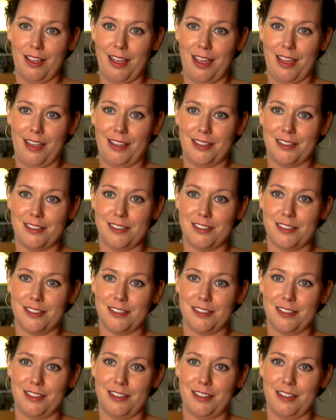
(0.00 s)
and
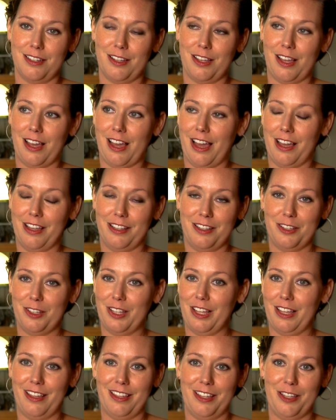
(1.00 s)

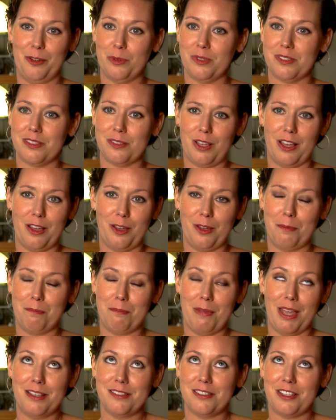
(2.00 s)
it was
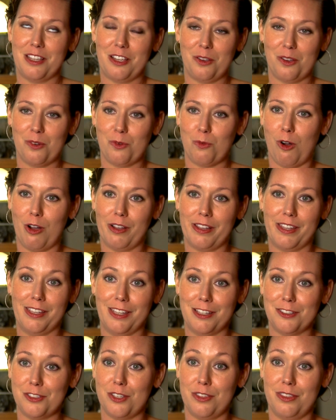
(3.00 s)
amazing
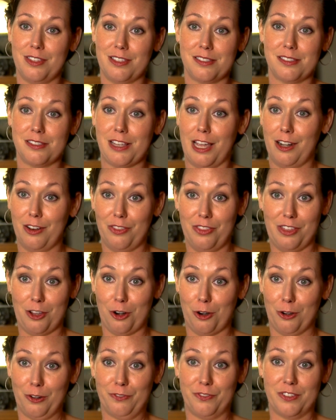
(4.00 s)
walking into this
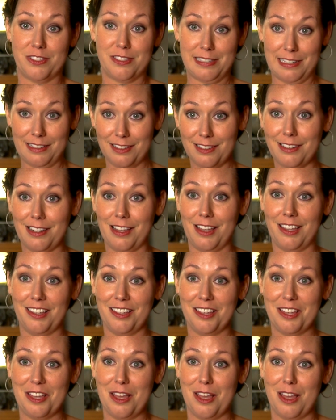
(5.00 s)
state-of-the-art
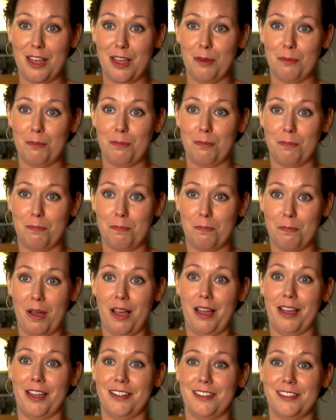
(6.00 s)
facility,
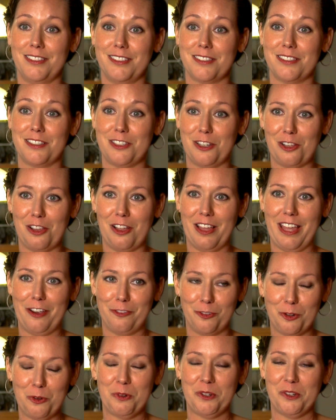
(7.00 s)
but still
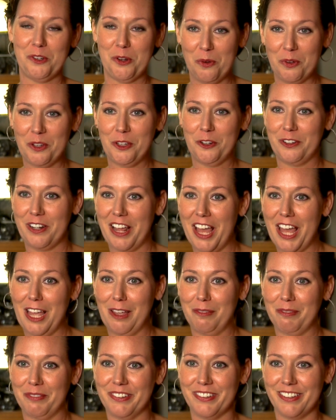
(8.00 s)
everyone knowing your
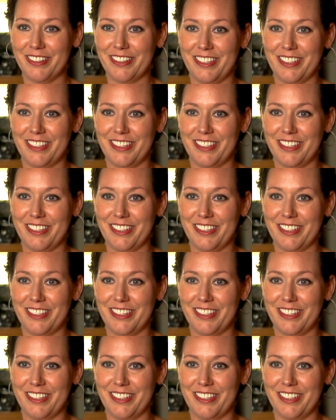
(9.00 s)
name.